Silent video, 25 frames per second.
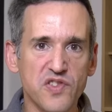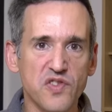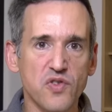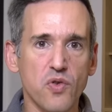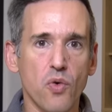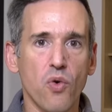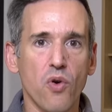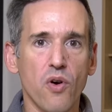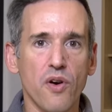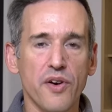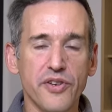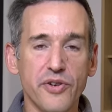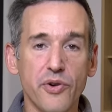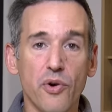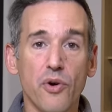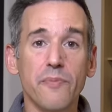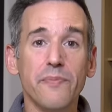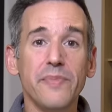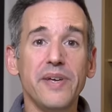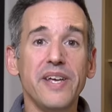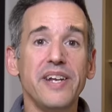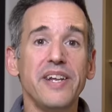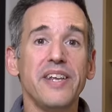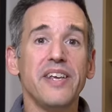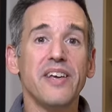store your
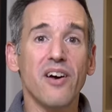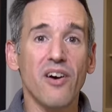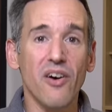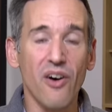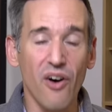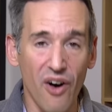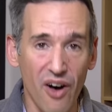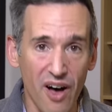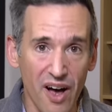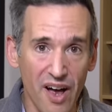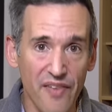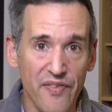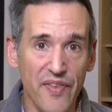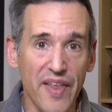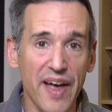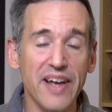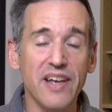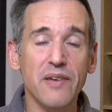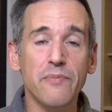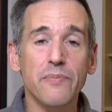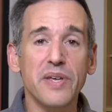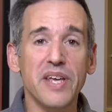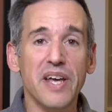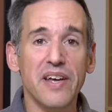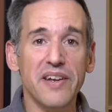media on.
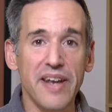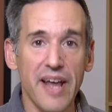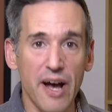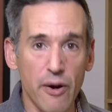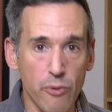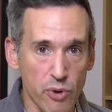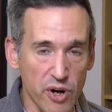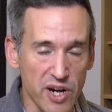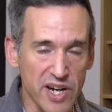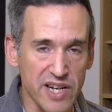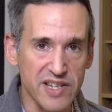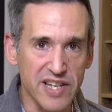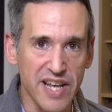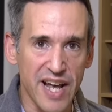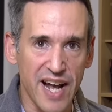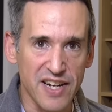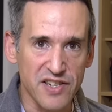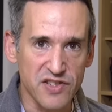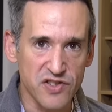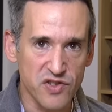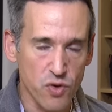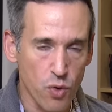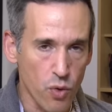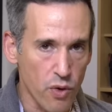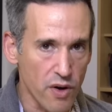That can be a
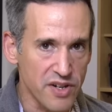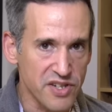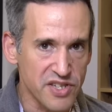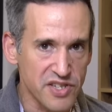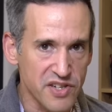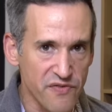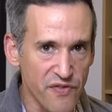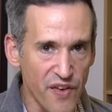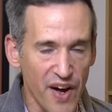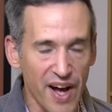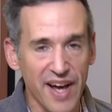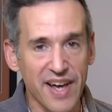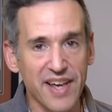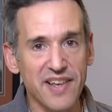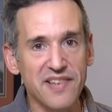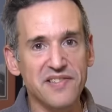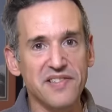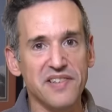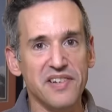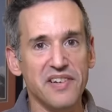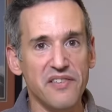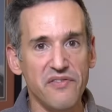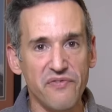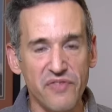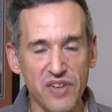network-attached storage
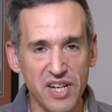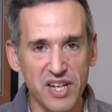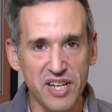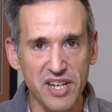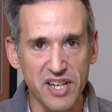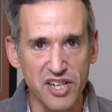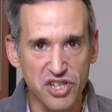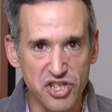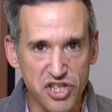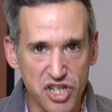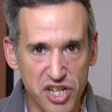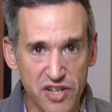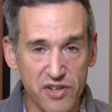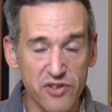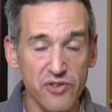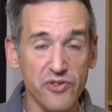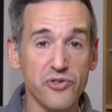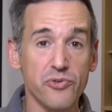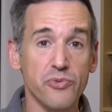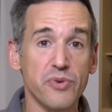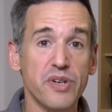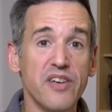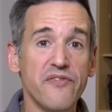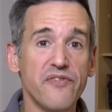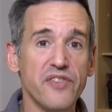device, an NVIDIA
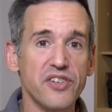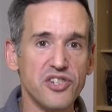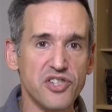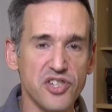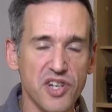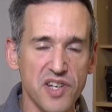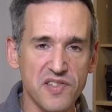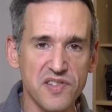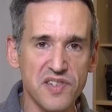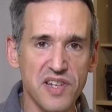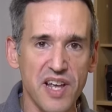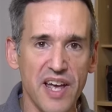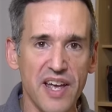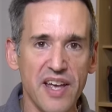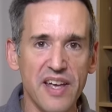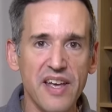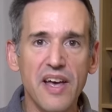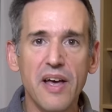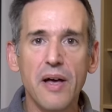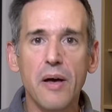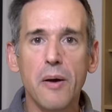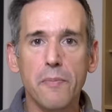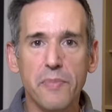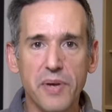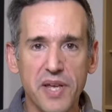Shield, or even just a
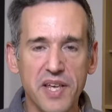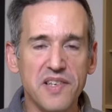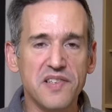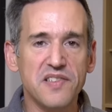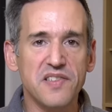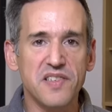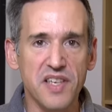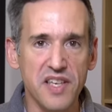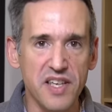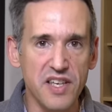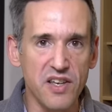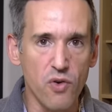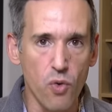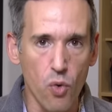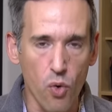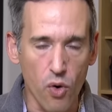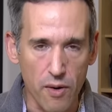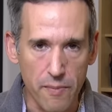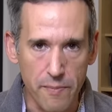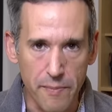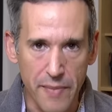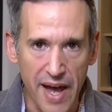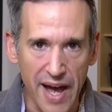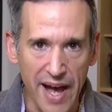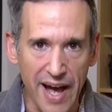PC
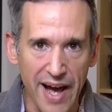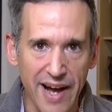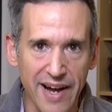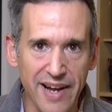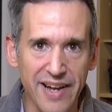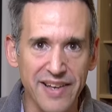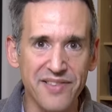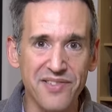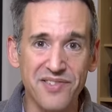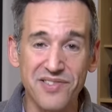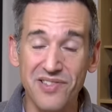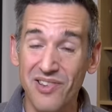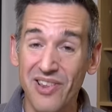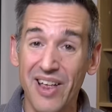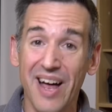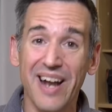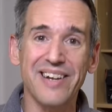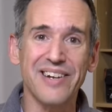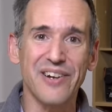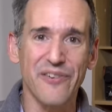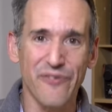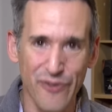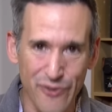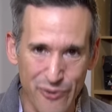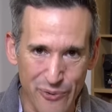or Mac. And there's a
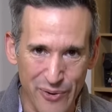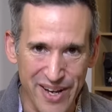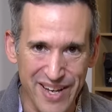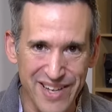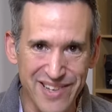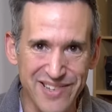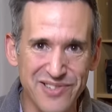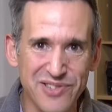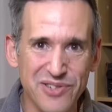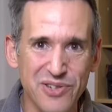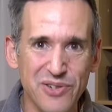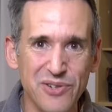lot of different ways